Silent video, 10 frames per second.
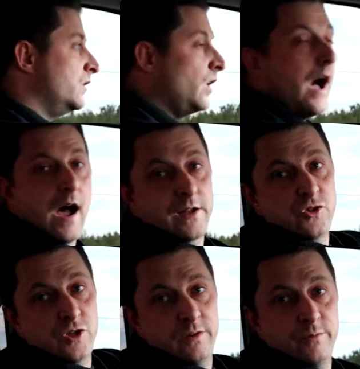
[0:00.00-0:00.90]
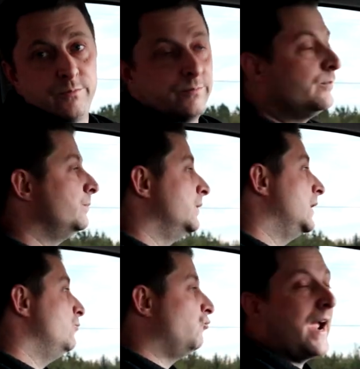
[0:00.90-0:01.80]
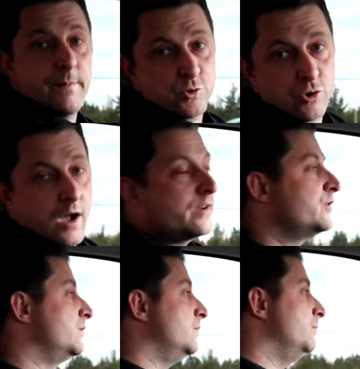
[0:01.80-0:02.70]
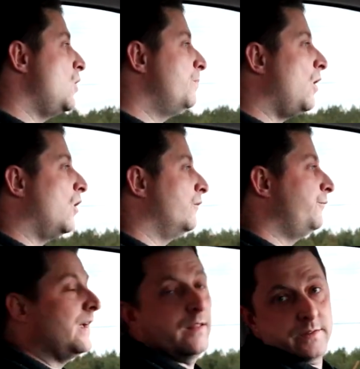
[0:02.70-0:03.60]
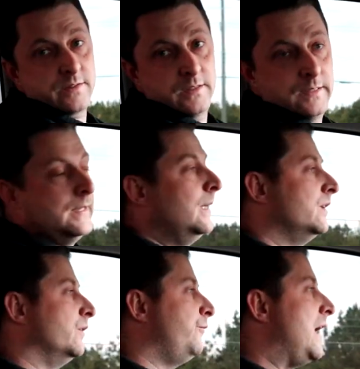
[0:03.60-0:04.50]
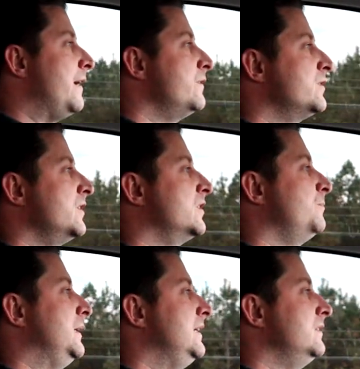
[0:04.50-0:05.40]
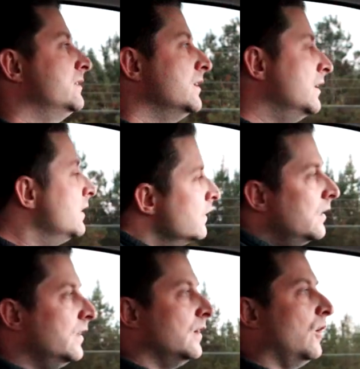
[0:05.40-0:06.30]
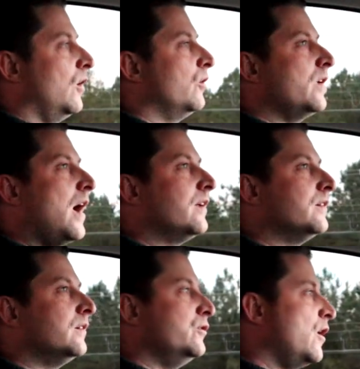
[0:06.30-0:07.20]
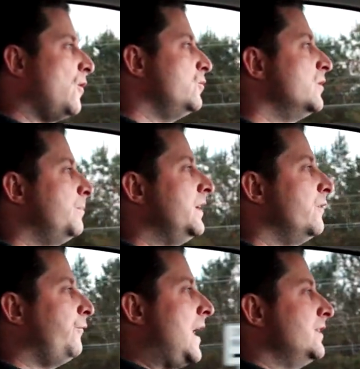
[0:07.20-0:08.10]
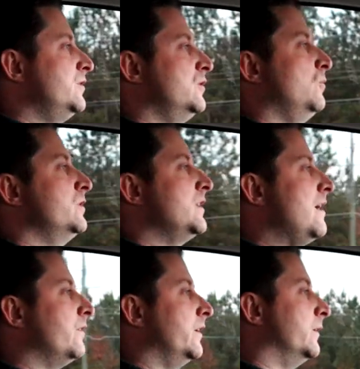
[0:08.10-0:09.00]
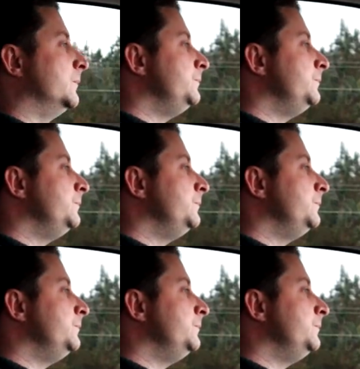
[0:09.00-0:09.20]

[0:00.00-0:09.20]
Dodge Ram trucks, Mopar fellas. The 5- and 6- speeds are not known to be the fastest ones out there,